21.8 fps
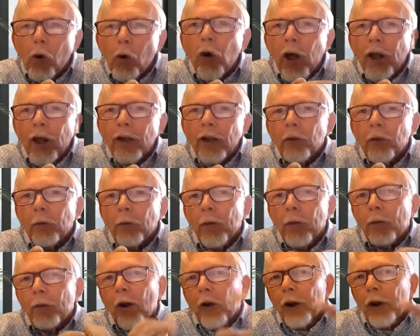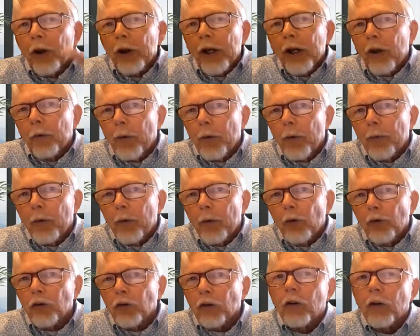small item and blowing it out of
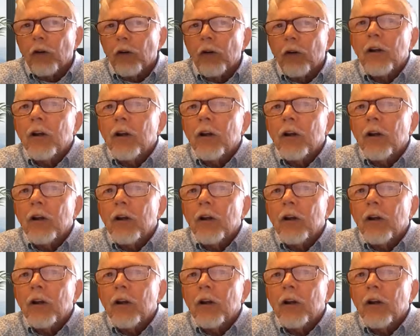proportion.